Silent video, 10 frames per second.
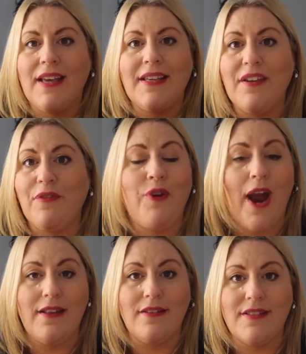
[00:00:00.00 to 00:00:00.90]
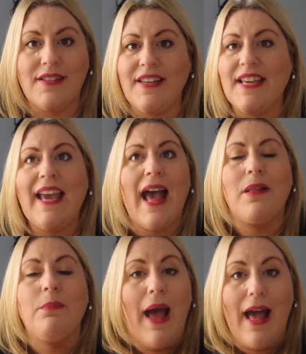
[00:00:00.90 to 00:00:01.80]
your friends, your
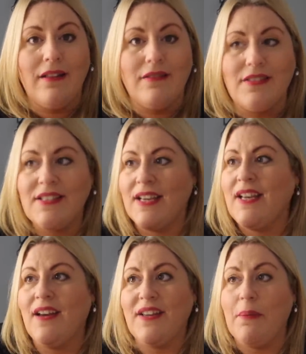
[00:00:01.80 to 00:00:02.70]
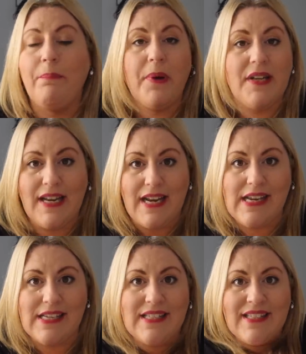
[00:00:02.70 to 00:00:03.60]
gal pals, your
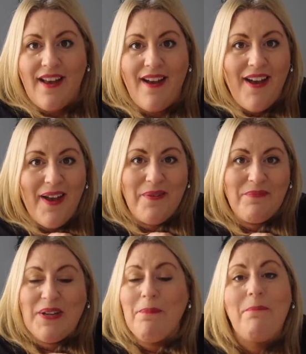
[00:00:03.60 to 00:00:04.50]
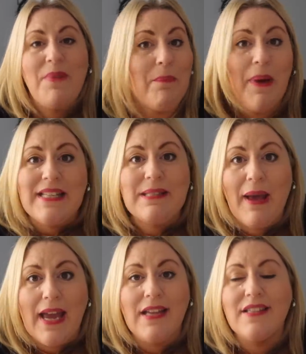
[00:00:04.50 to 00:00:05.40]
buddies, your best
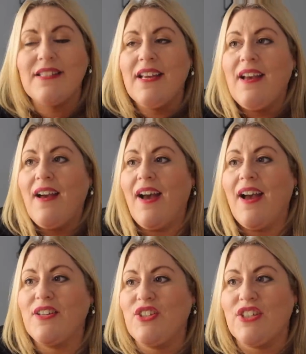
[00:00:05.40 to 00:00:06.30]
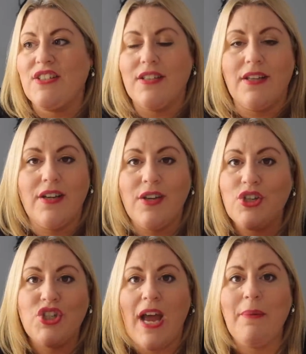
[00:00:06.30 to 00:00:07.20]
mates, just to
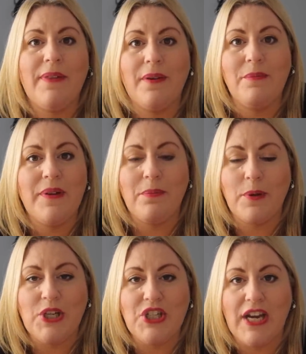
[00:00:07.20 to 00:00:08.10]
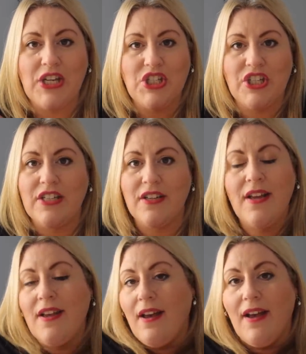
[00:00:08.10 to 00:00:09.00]
shower them with appreciation
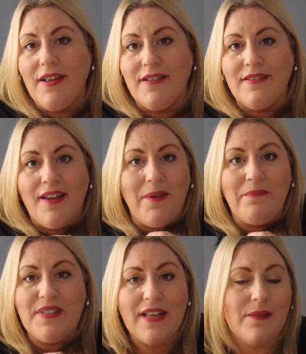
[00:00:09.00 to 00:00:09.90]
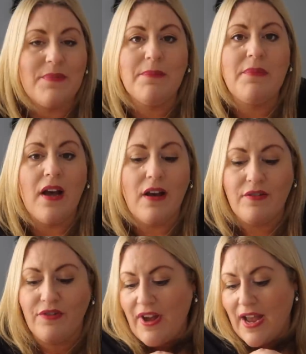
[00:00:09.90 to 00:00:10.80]
and send them some
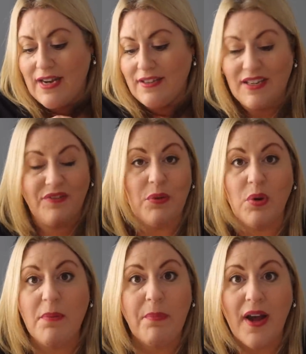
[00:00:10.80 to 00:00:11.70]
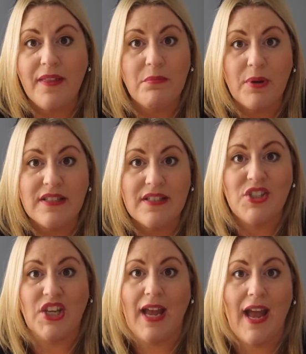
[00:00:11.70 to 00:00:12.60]
love. And if you want to buy them
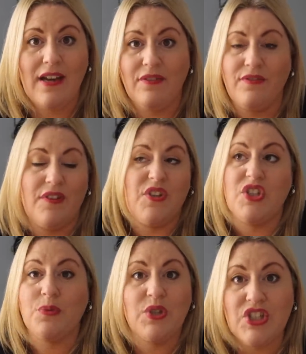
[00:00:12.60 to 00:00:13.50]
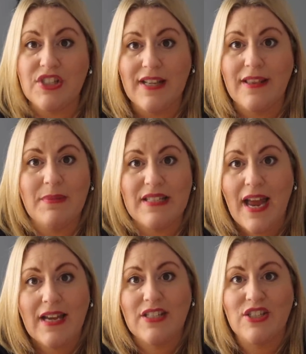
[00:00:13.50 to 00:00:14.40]
presents, you can. If you just want to just send them a
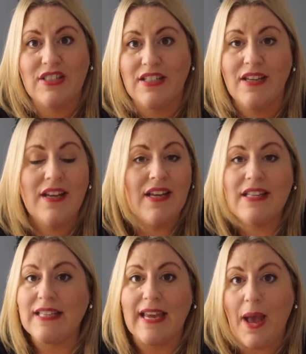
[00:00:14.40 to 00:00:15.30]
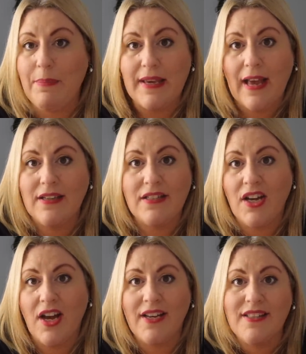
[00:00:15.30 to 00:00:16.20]
text just to say happy
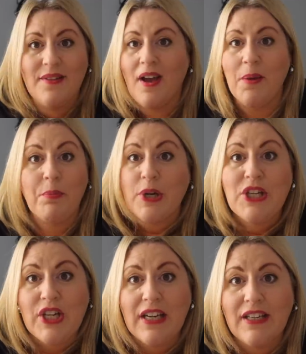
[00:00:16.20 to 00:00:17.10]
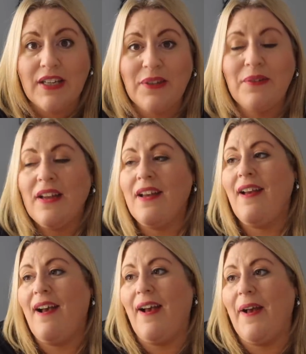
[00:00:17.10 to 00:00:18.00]
Galentine's, I appreciate you.
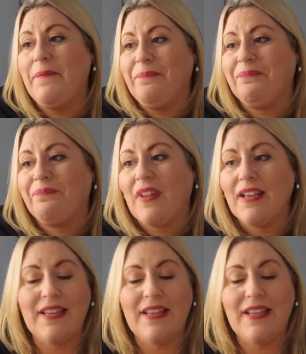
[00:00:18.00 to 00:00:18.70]
Yeah, I mean,